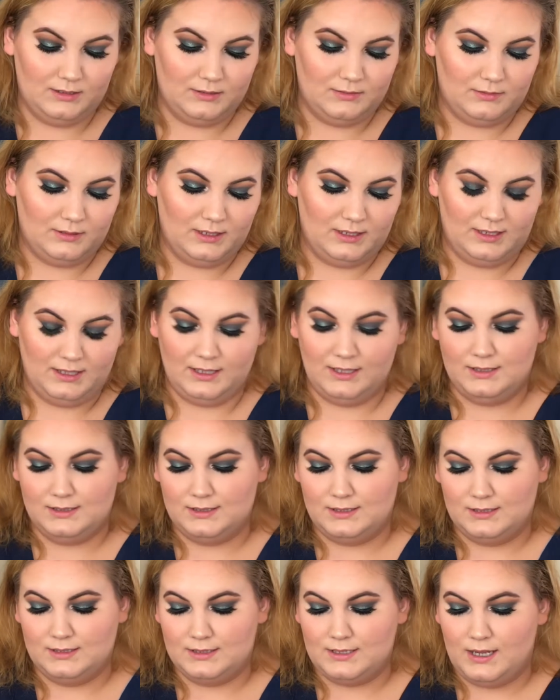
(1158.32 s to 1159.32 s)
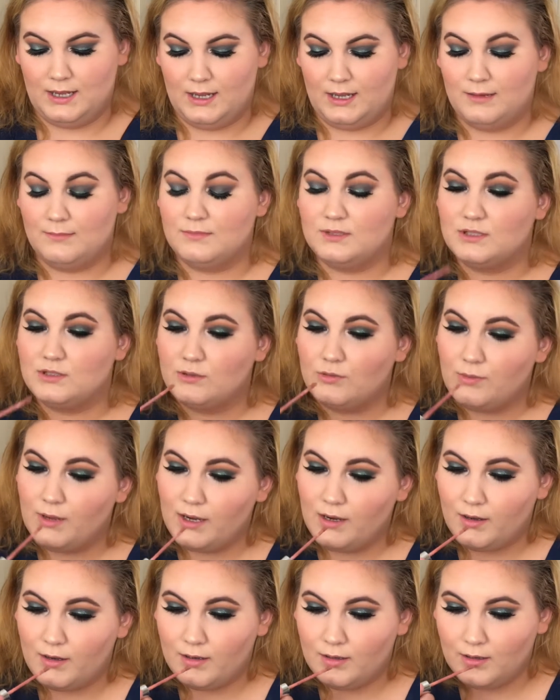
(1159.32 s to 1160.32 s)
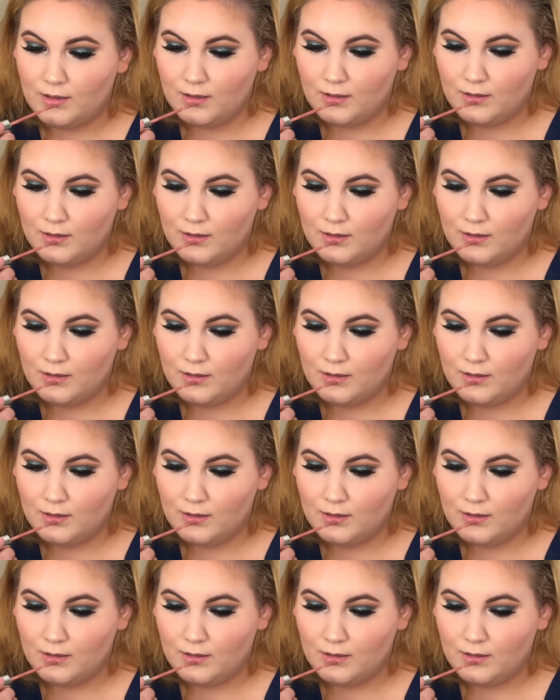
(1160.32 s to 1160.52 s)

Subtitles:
this one again is in Times Square.